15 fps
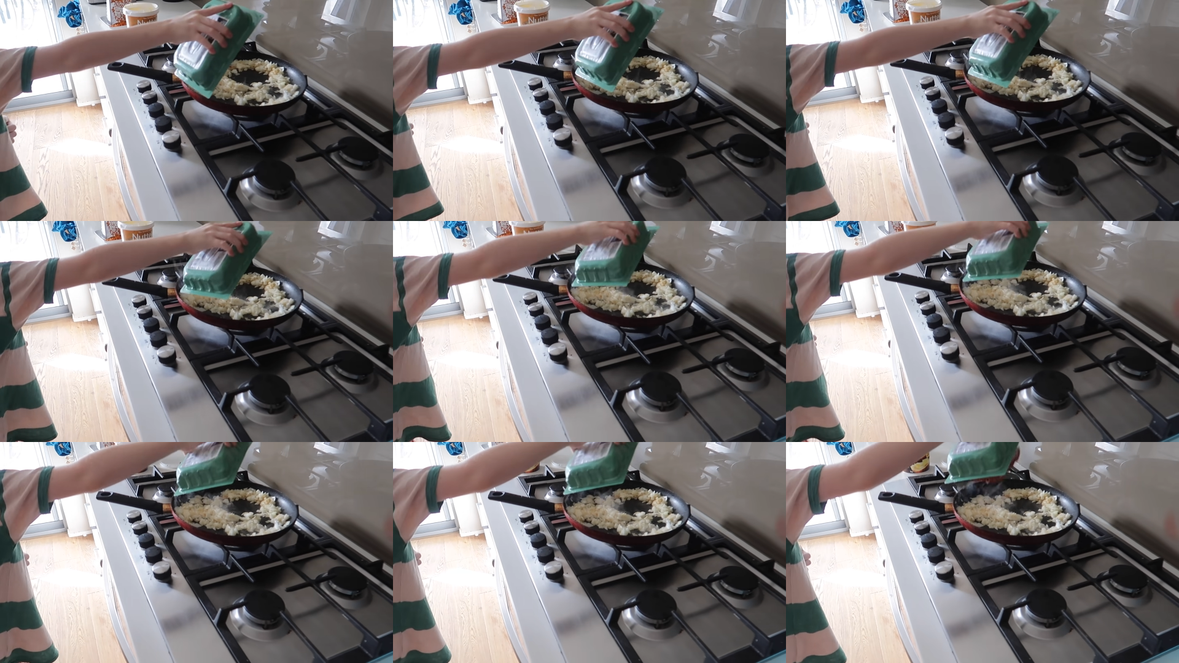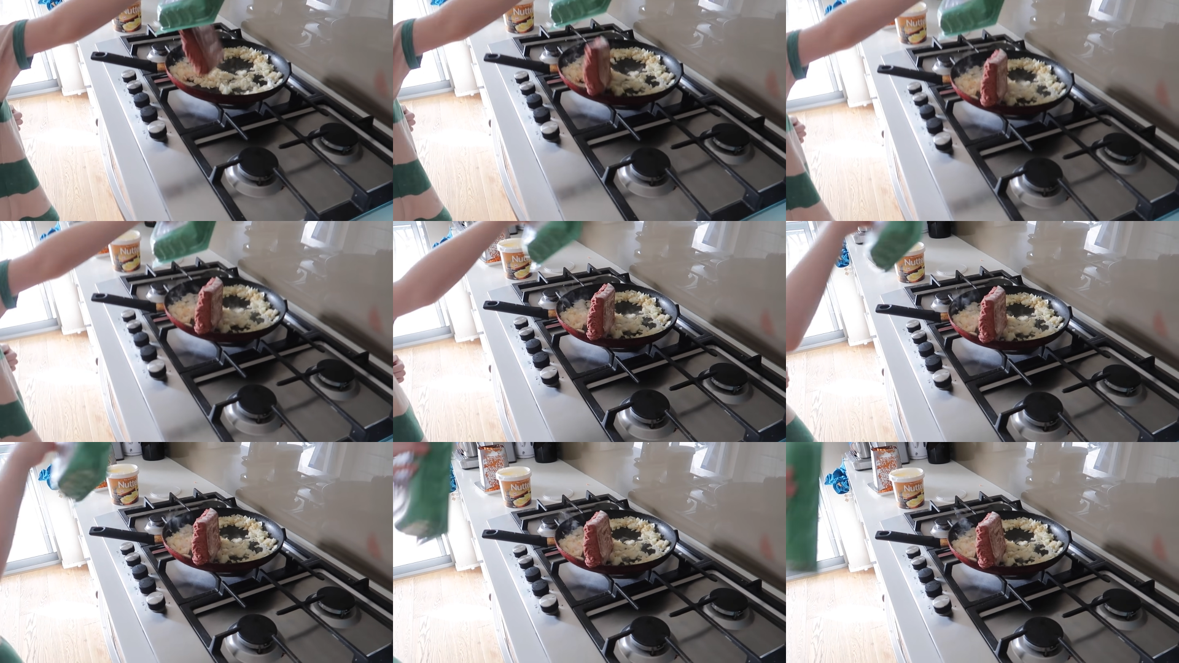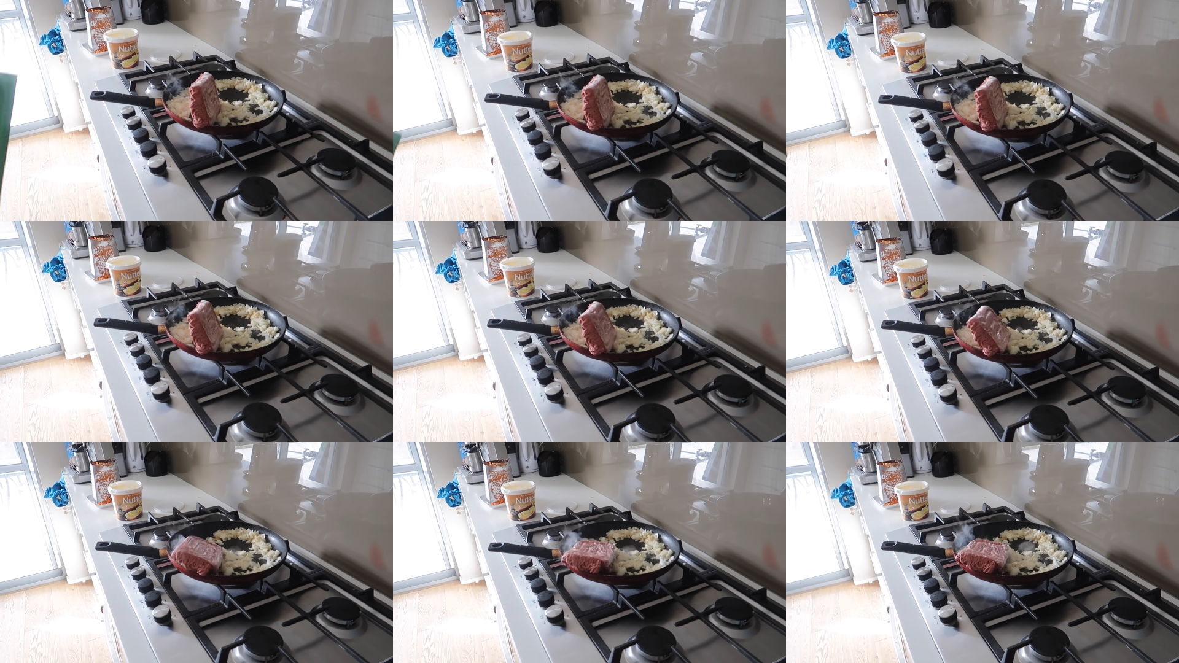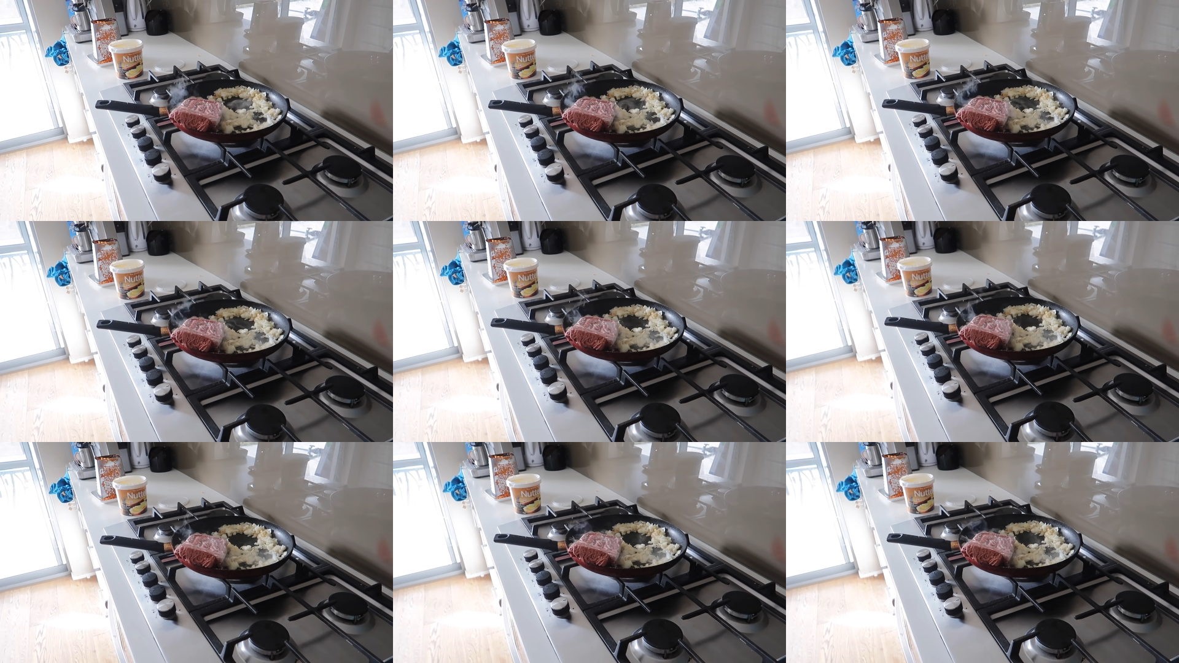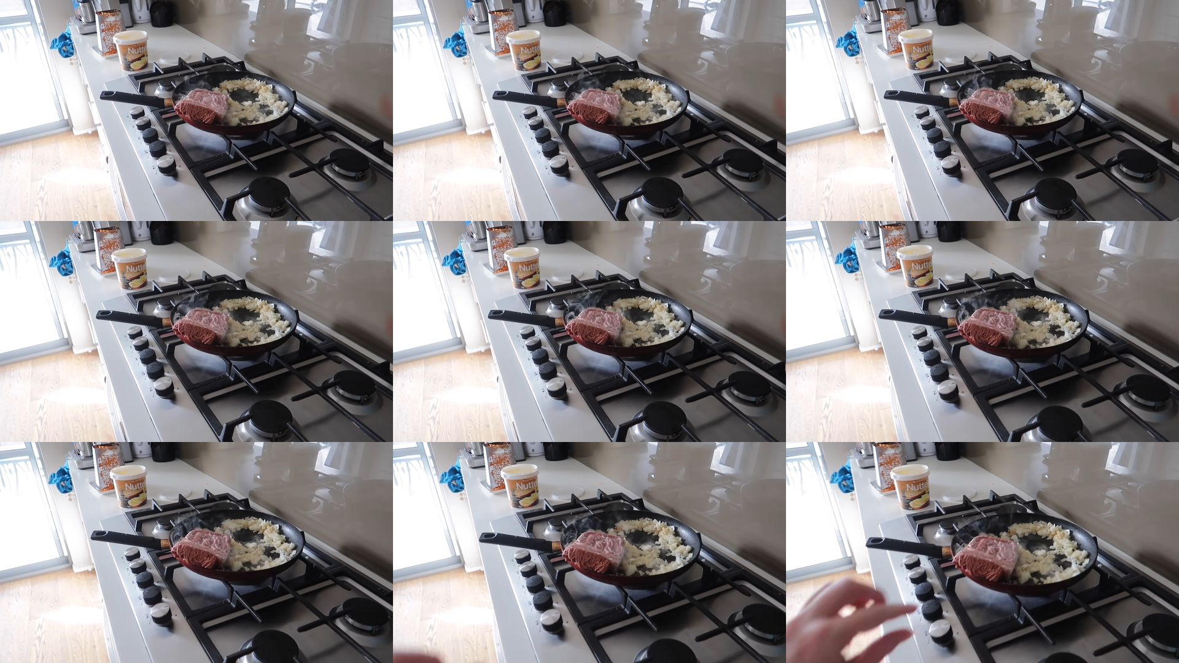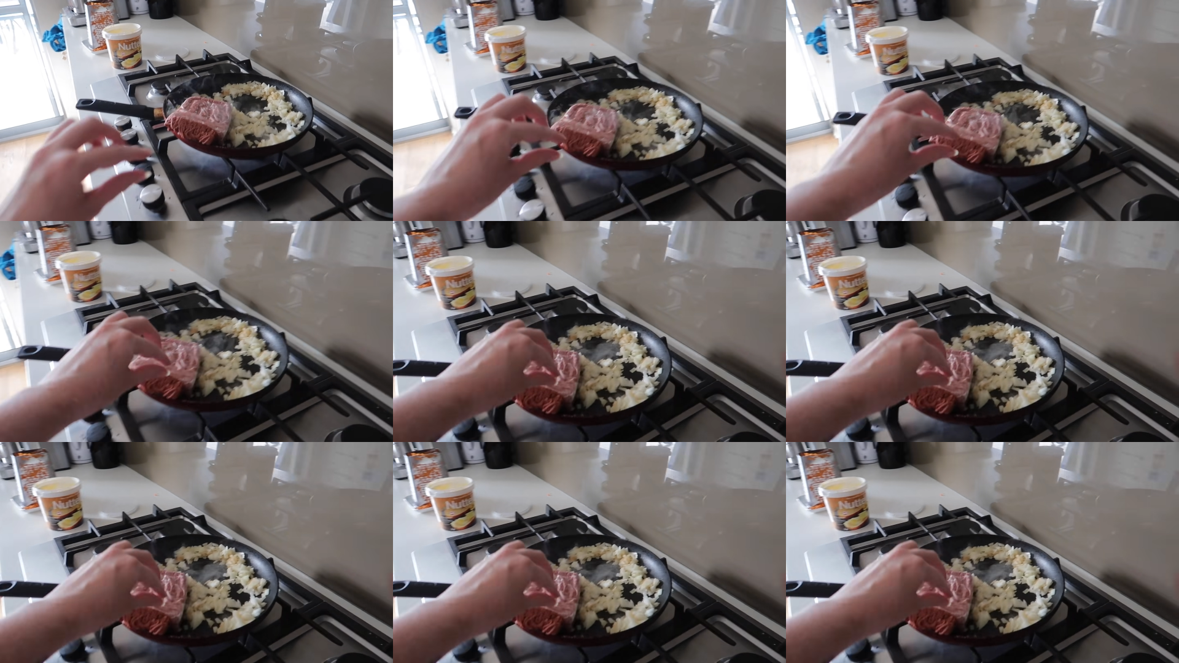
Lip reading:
[unreadable: no face in view]